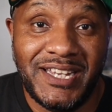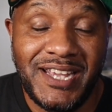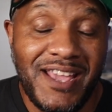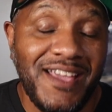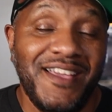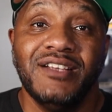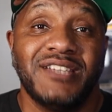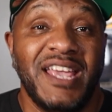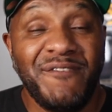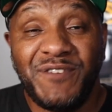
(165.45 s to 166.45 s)
So
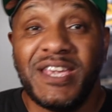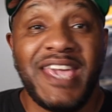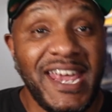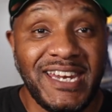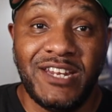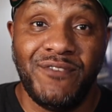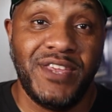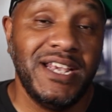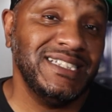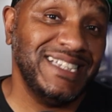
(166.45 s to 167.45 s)
if you're getting any of
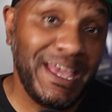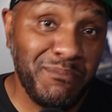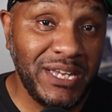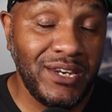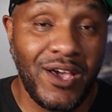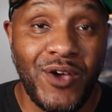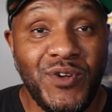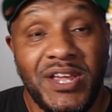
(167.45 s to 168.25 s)
these, let me know.